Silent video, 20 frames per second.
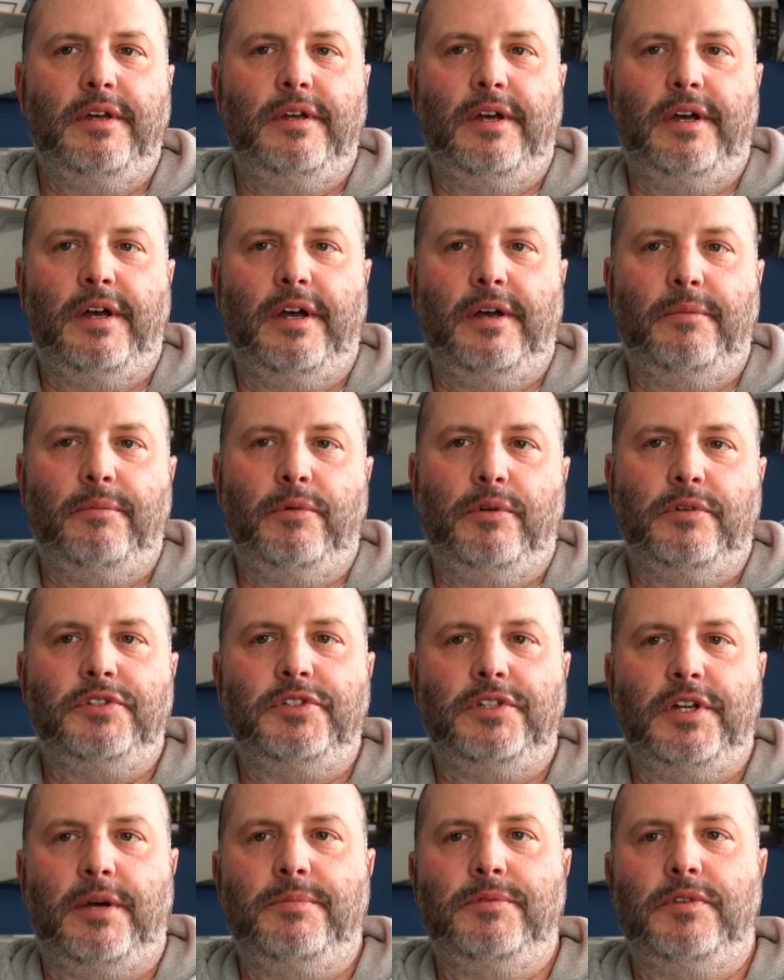uh, most
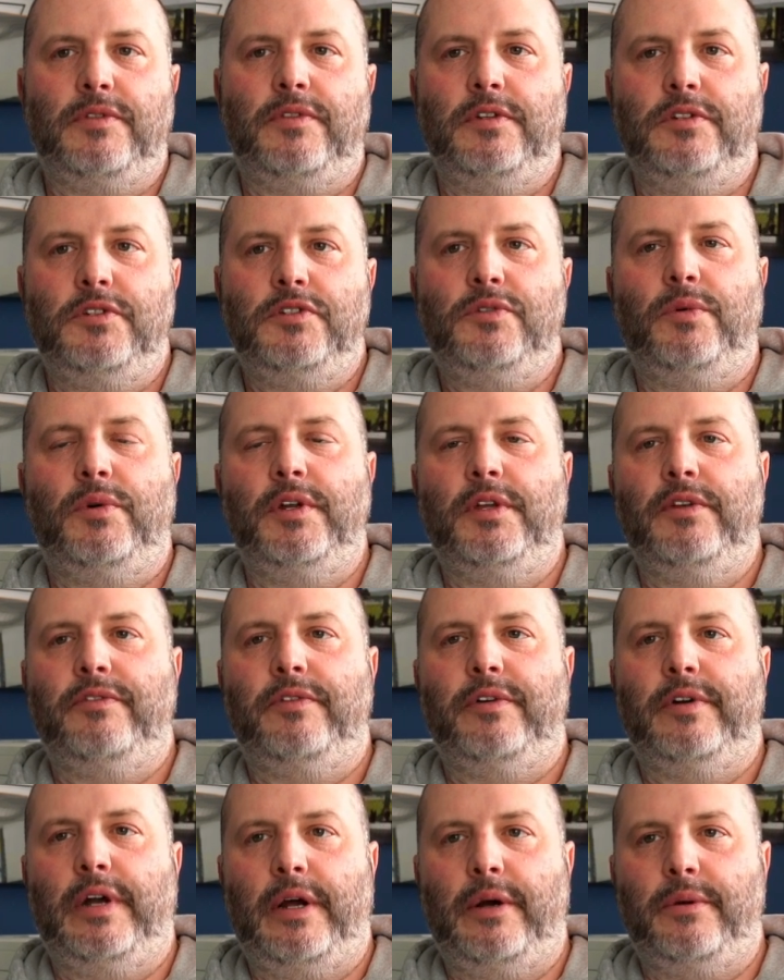jobs within
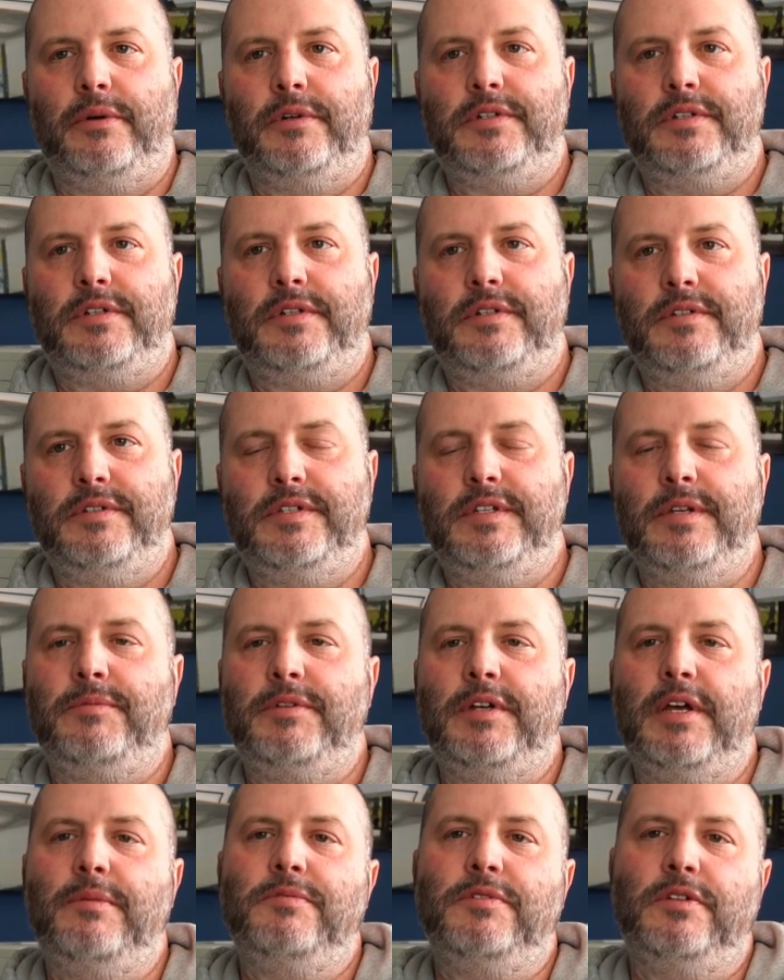twenty-four hours,
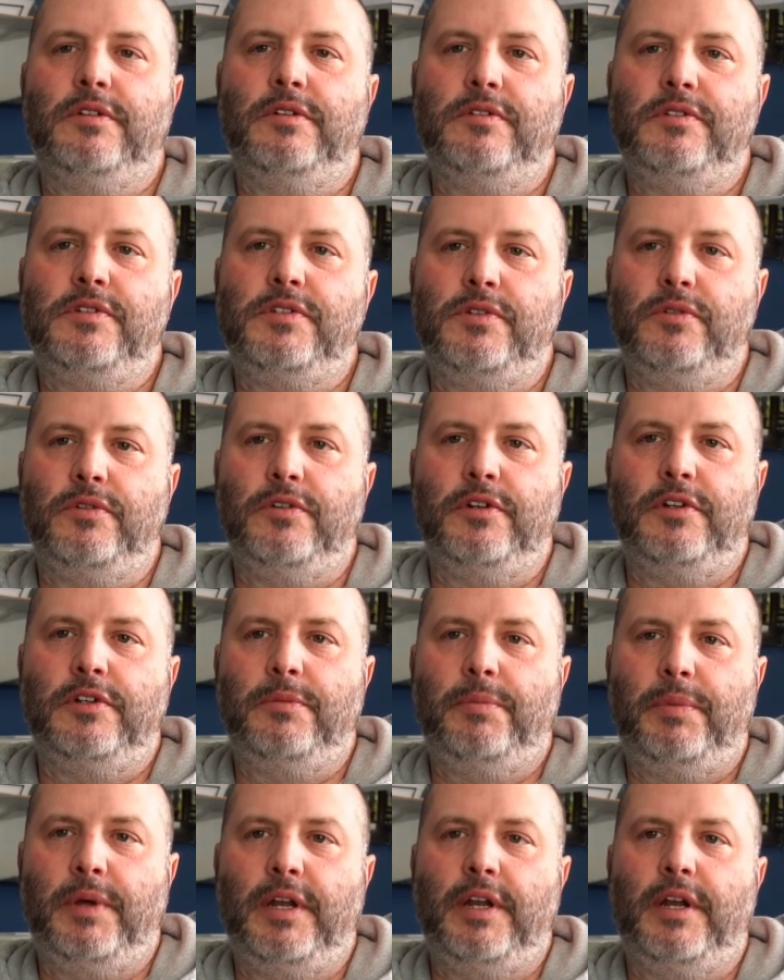sometimes a little sooner
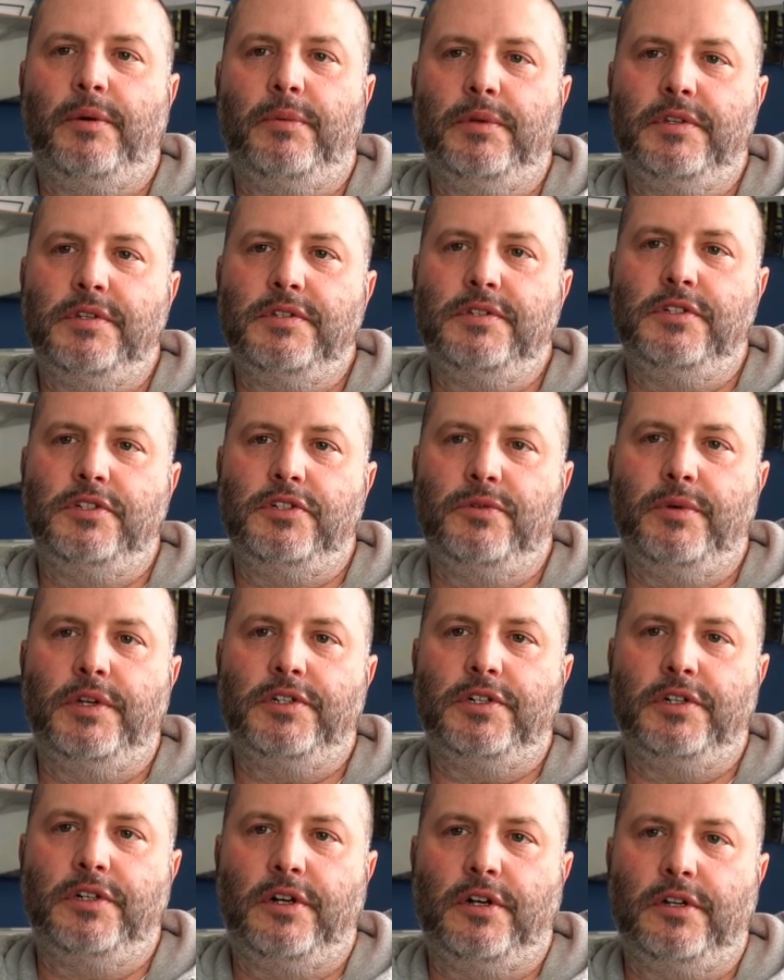depending on what the
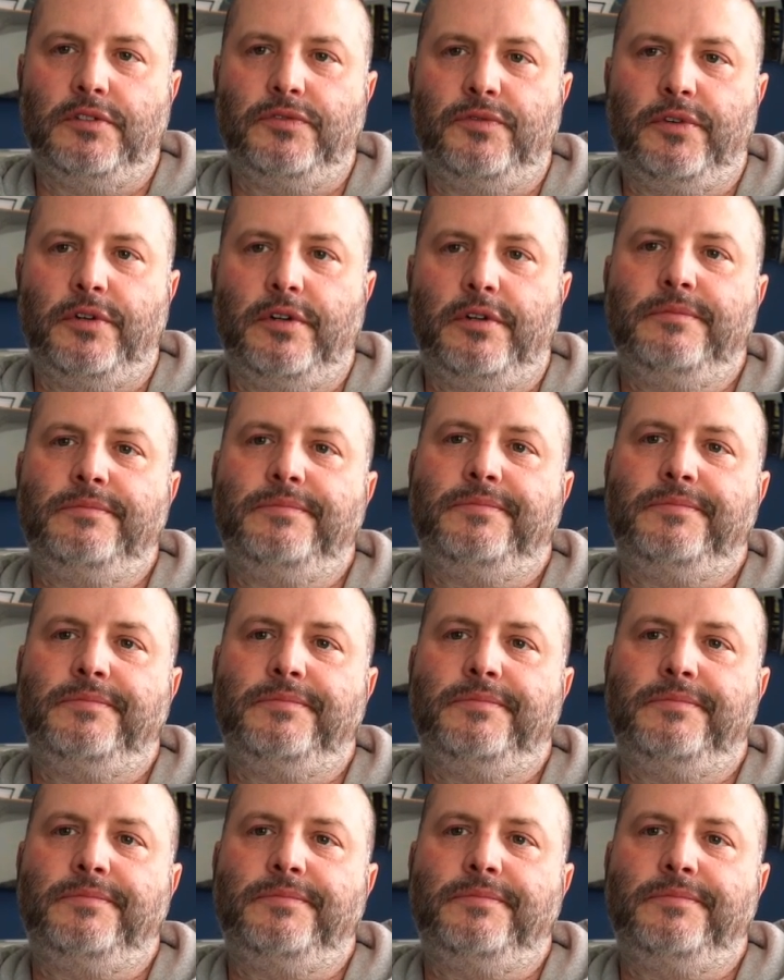situation calls for.